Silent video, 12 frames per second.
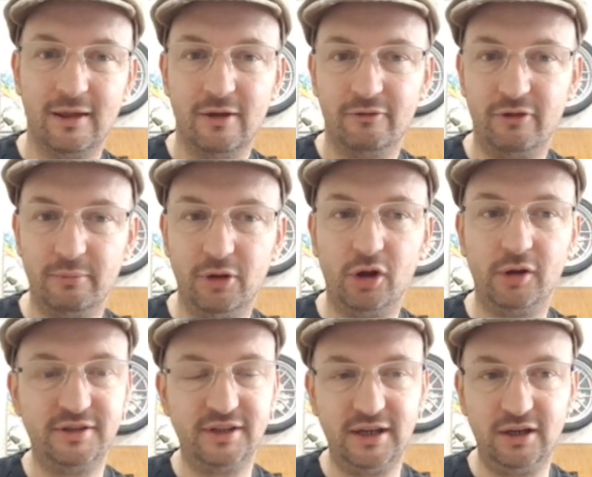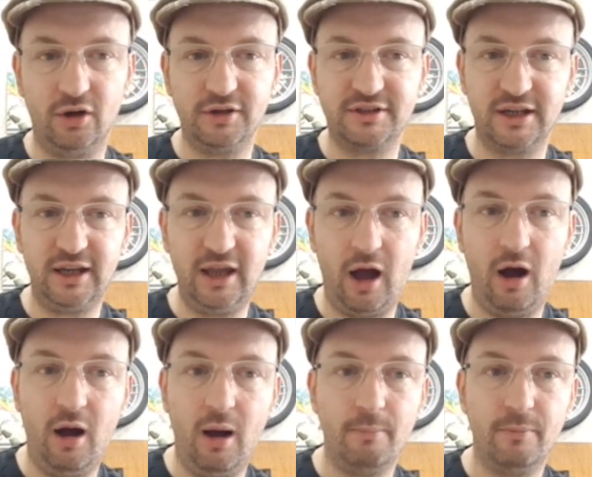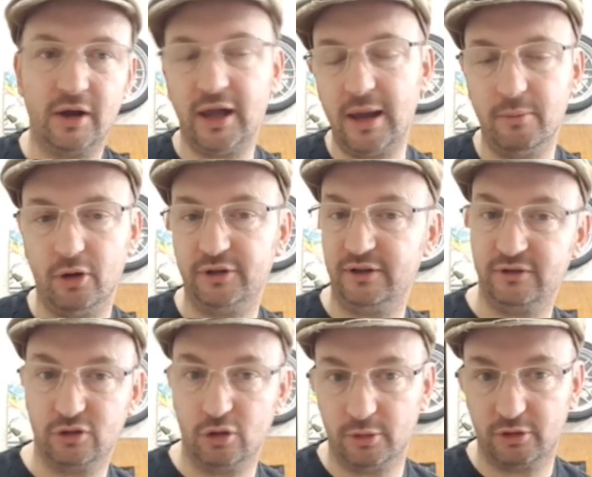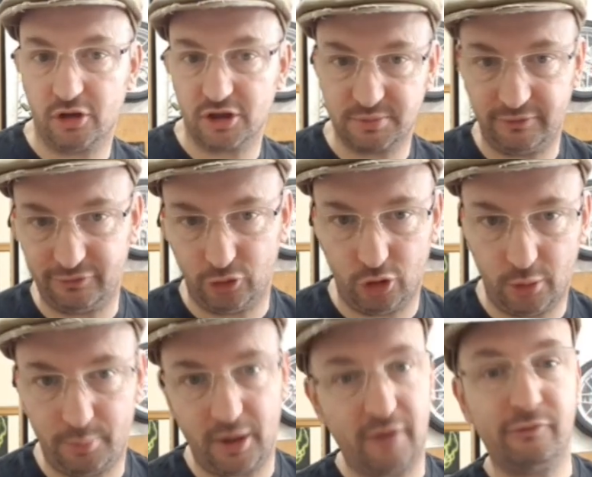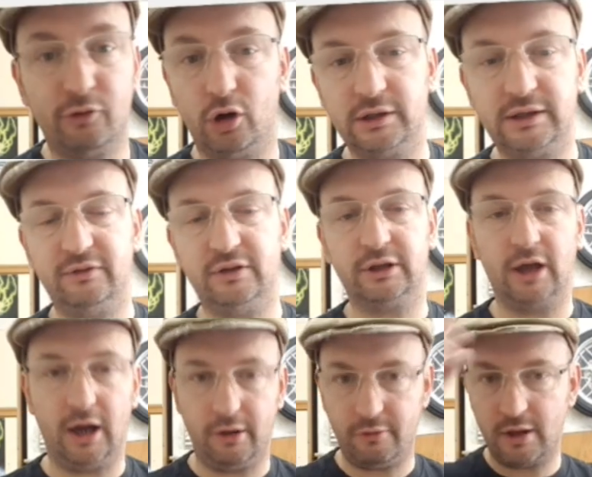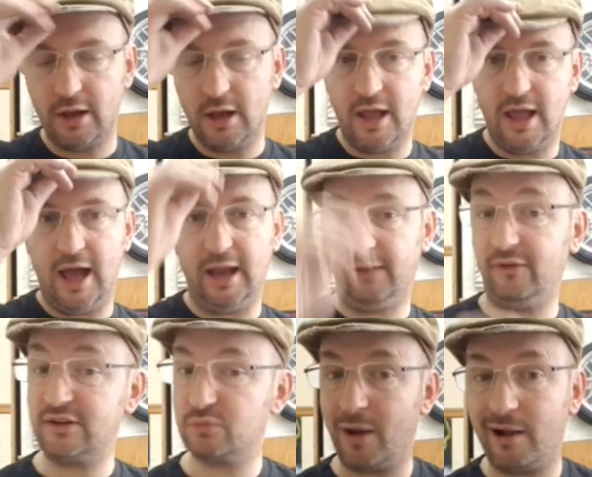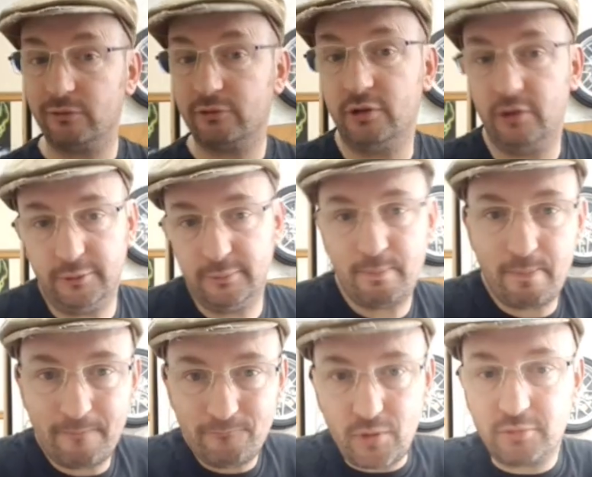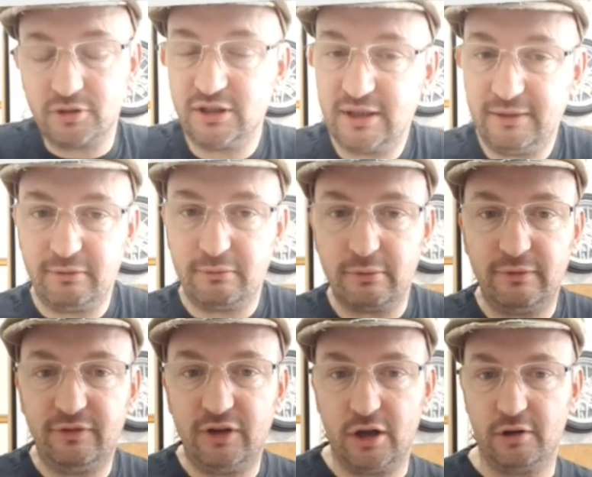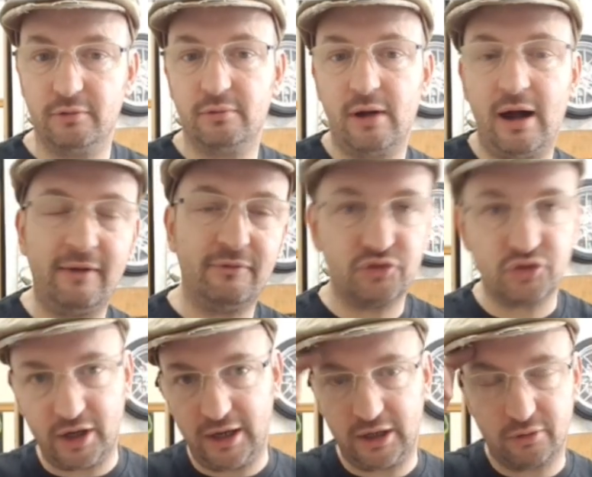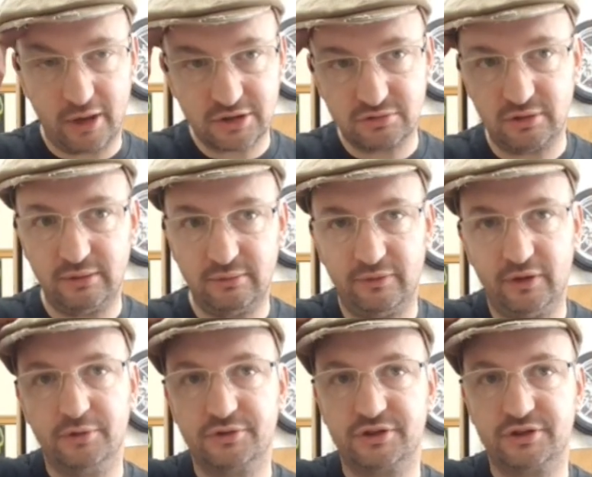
From 1990, a game I didn't come across before, but I thought I'd give it a go. And if it's well done, I'm going to give it a review. I haven't done any Crash re-reviews